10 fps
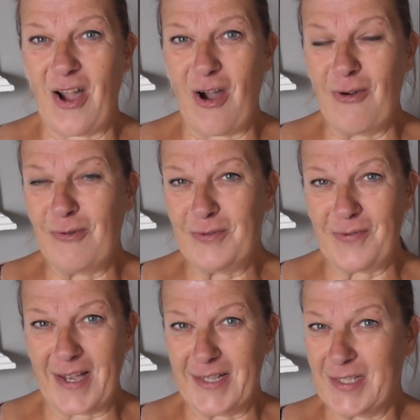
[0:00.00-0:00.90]
old
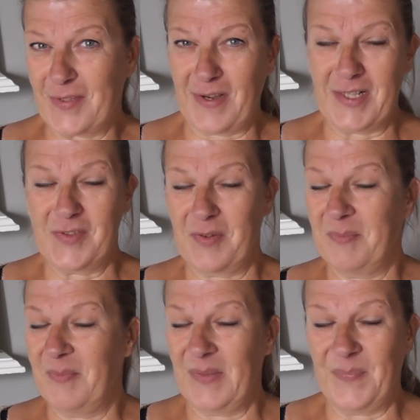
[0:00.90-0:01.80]
friends, friends
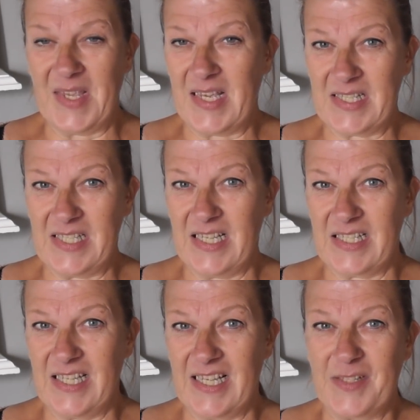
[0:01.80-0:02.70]
from years and
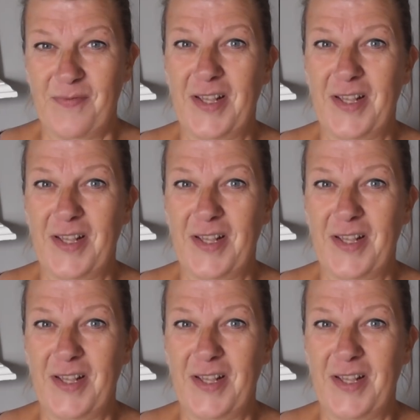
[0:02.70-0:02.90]
years and years,